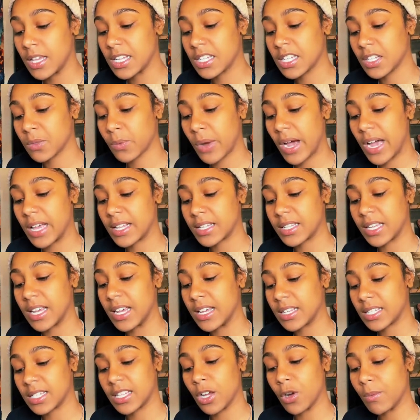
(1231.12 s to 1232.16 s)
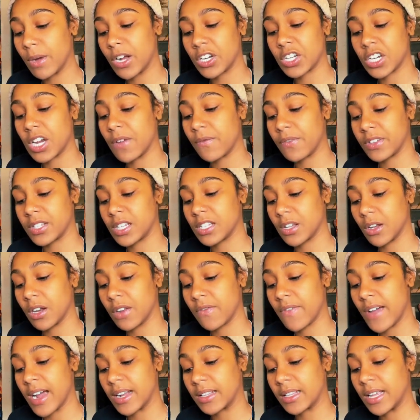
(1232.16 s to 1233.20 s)
this is why it's so much emphasis
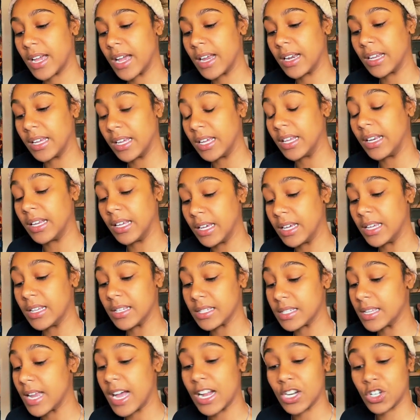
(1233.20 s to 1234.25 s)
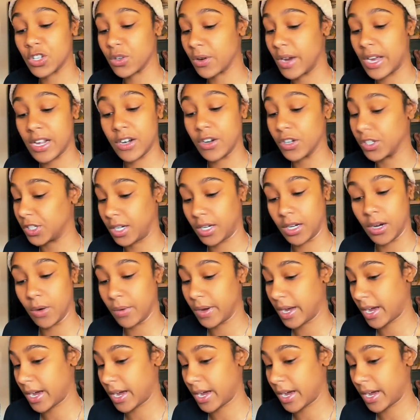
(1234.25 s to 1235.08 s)
on the fact that it is not your energy,